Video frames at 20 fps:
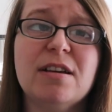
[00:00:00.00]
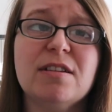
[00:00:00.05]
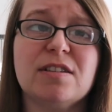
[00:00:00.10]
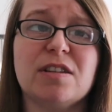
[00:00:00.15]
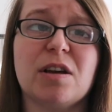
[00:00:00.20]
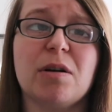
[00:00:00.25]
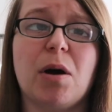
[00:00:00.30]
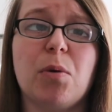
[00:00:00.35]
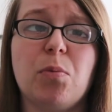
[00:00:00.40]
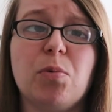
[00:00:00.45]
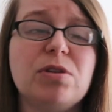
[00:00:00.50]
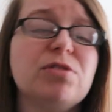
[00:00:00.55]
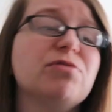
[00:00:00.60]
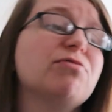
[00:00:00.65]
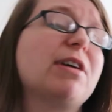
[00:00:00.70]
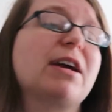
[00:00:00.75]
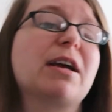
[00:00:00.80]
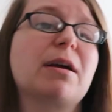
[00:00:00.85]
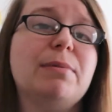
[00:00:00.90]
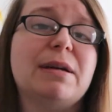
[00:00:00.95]
So I
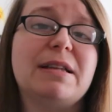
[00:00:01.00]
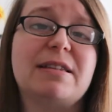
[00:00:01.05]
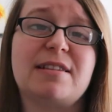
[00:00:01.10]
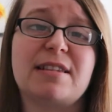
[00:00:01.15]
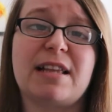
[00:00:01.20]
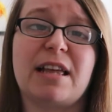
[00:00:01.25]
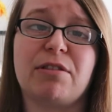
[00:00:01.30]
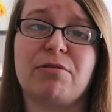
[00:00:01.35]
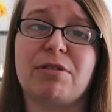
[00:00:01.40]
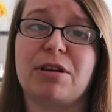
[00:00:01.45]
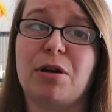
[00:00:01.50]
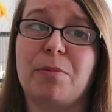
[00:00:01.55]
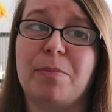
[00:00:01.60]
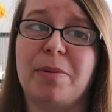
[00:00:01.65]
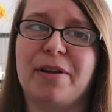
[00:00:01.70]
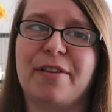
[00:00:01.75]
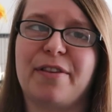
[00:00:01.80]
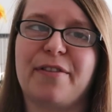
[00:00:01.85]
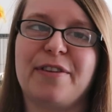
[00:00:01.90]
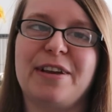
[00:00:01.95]
wouldn't recommend slathering your
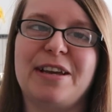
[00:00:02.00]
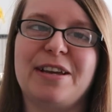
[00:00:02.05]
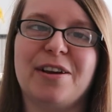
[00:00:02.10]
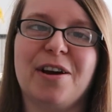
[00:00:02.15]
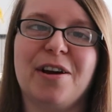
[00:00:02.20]
bird's feet in